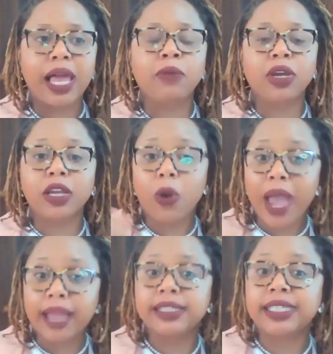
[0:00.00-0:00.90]
I'm going to go
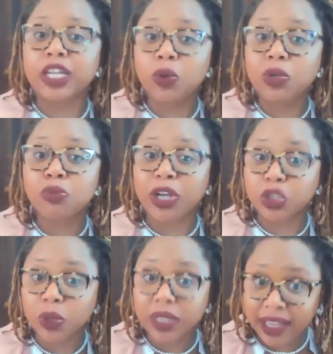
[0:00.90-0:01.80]
ahead and send you a
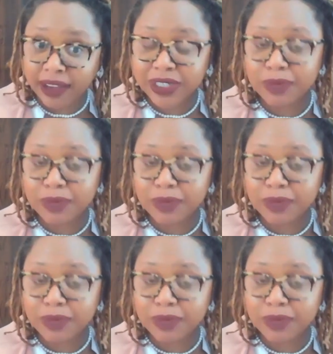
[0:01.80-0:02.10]
special gift,